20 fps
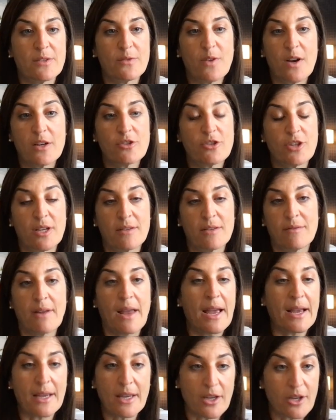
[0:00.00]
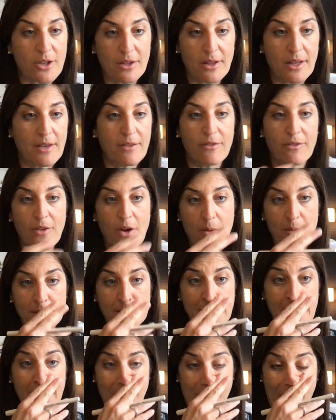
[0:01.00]
function. Heck, it could live almost
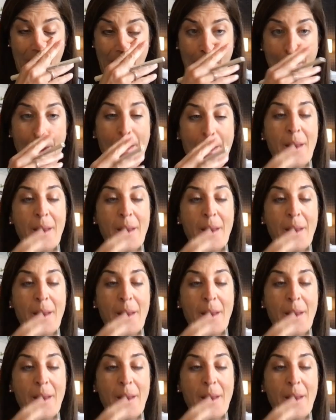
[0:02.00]
anywhere.